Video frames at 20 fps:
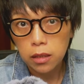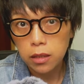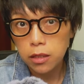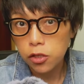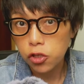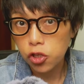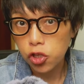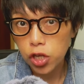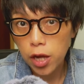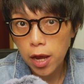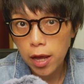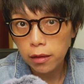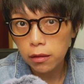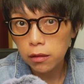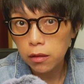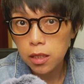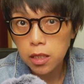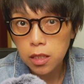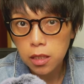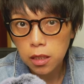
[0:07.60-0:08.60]
in Jan
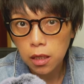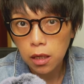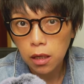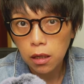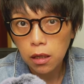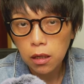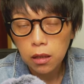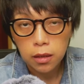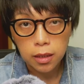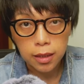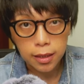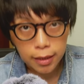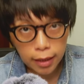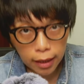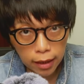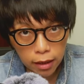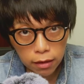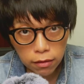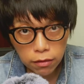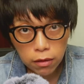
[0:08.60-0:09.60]
this year. The
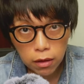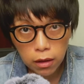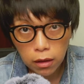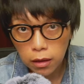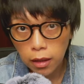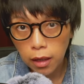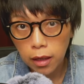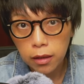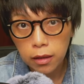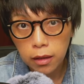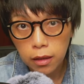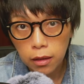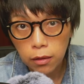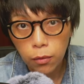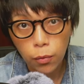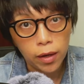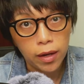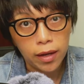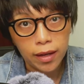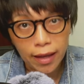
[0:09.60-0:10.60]
second thing that I did
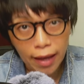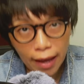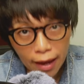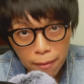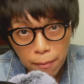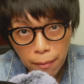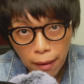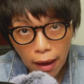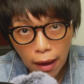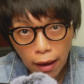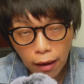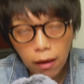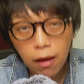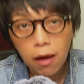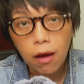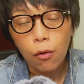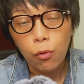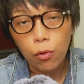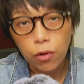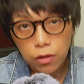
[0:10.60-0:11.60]
when I came back
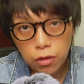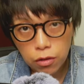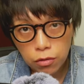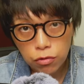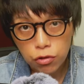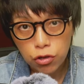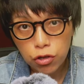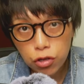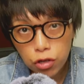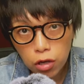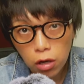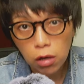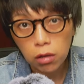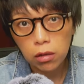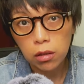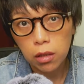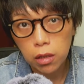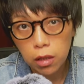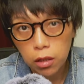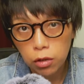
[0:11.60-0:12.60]
was to short
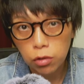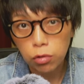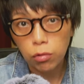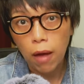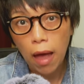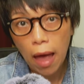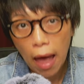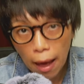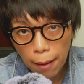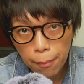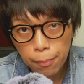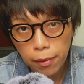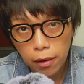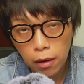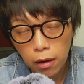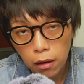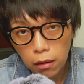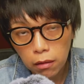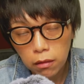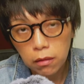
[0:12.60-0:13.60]
into
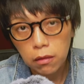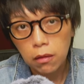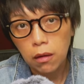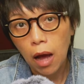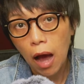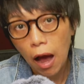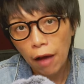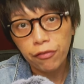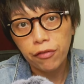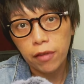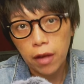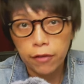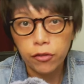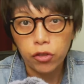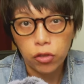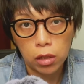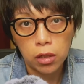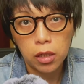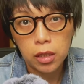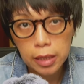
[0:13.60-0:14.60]
Apple after I've
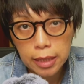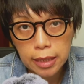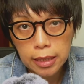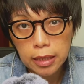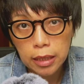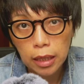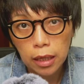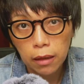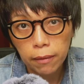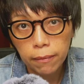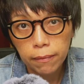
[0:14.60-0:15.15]
shorted Tesla.